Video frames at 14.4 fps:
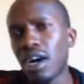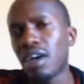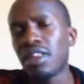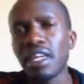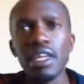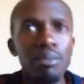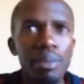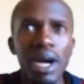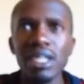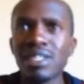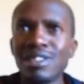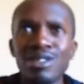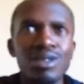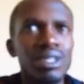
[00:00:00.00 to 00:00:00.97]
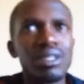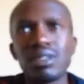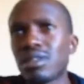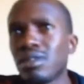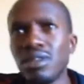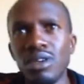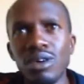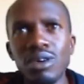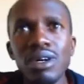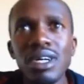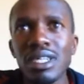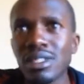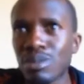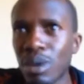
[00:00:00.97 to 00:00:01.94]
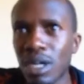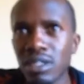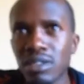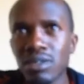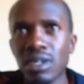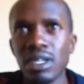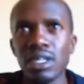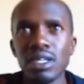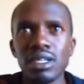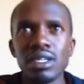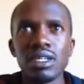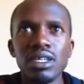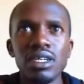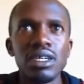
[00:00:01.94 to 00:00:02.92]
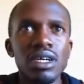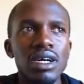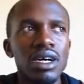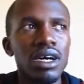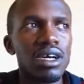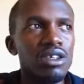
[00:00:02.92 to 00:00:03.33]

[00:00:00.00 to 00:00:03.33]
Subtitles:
The impact is not, you know, as much, right?